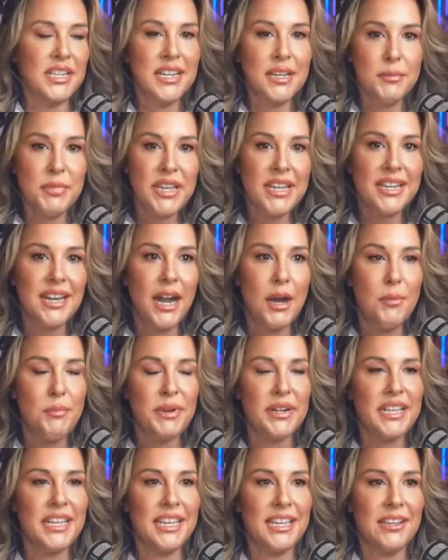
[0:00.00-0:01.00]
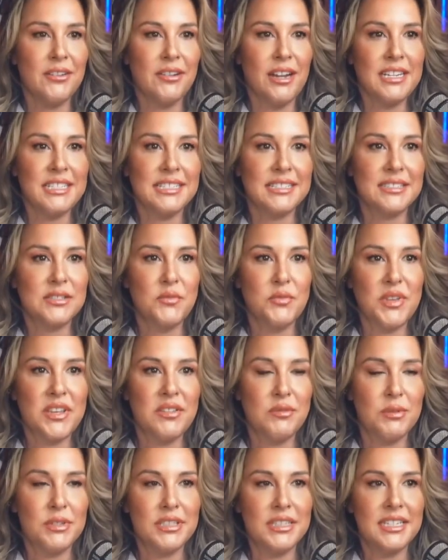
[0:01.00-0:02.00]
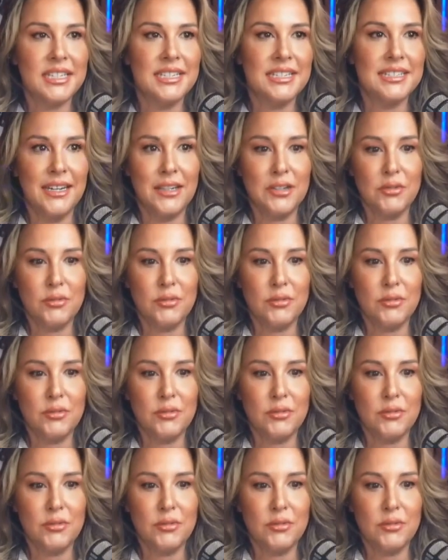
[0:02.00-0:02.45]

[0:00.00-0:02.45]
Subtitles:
a big company, or I did something really